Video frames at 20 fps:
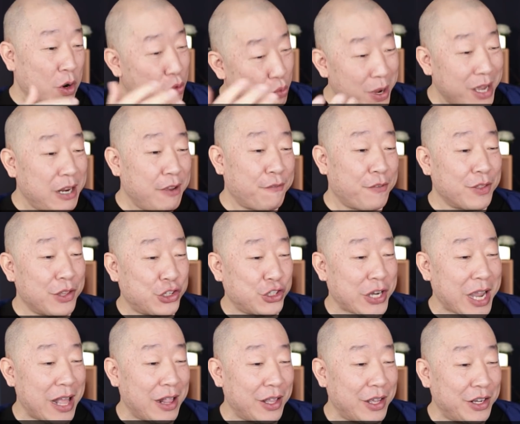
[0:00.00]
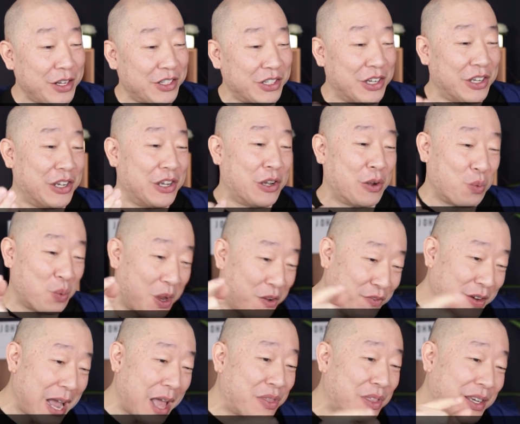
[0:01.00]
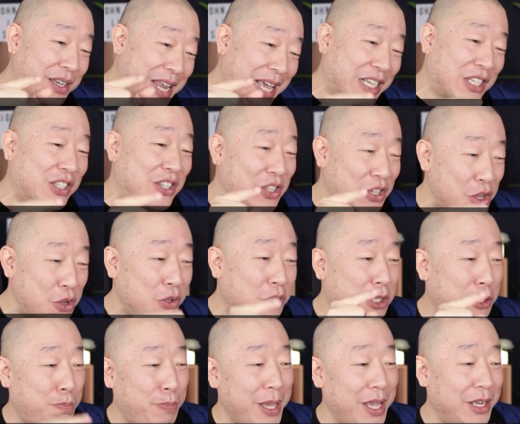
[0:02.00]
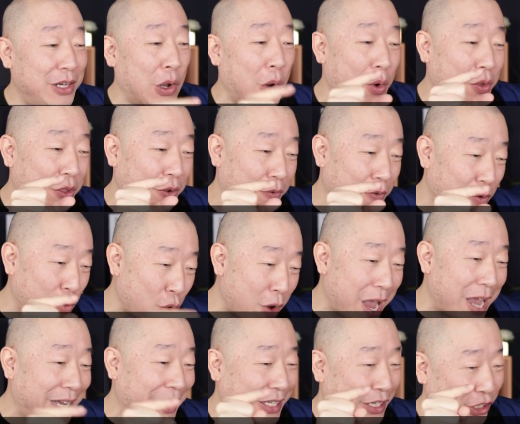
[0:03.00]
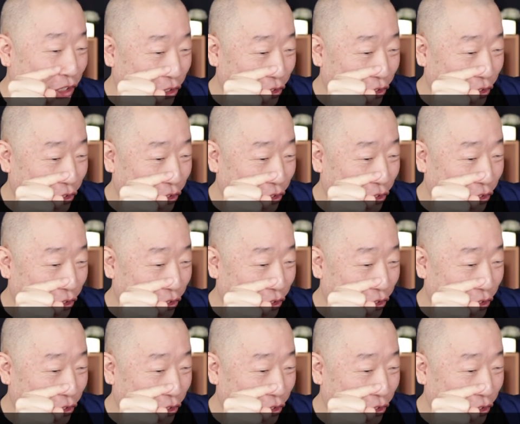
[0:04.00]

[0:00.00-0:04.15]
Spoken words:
We're ready for the challenge. We've got the next new spin on the variety